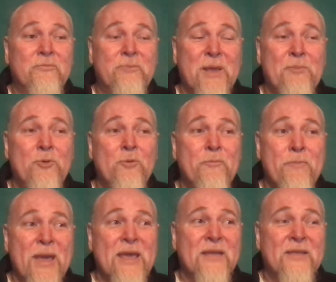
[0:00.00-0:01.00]
people
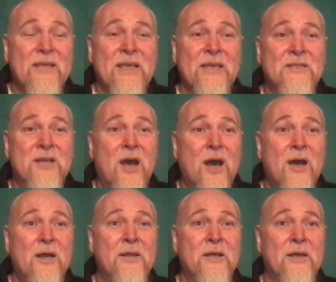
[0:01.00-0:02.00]
make things
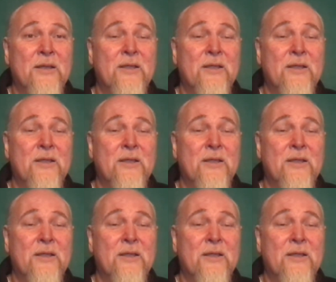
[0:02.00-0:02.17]
harder